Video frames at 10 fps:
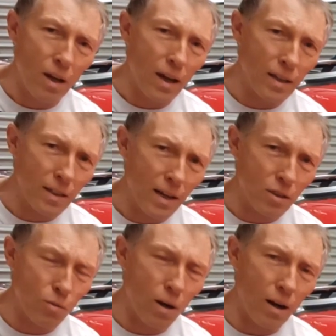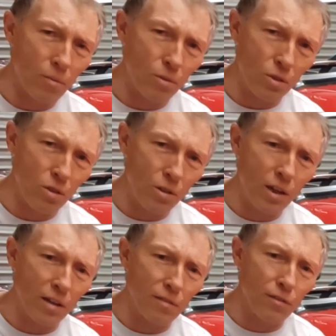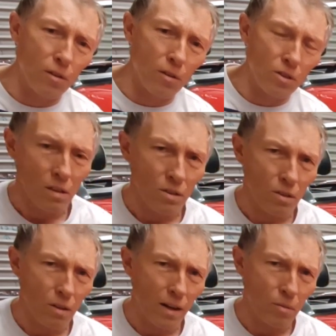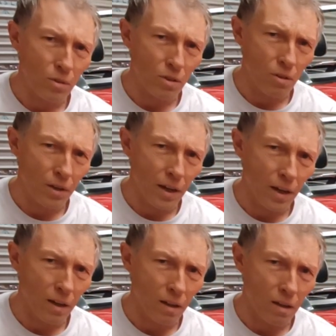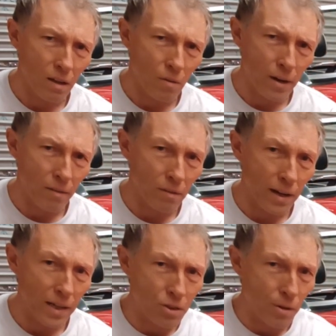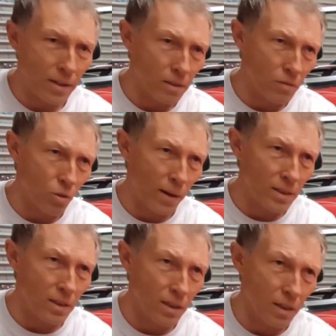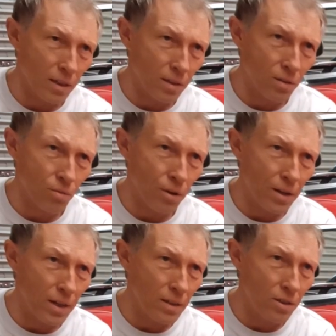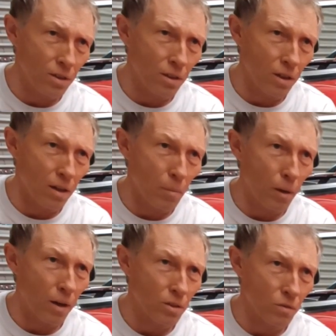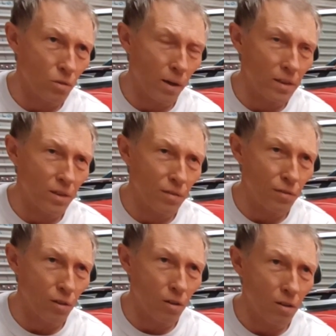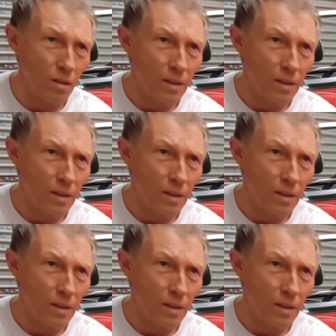And that's what I was looking for. So I was looking around the latter end of 23 to the early part of 24.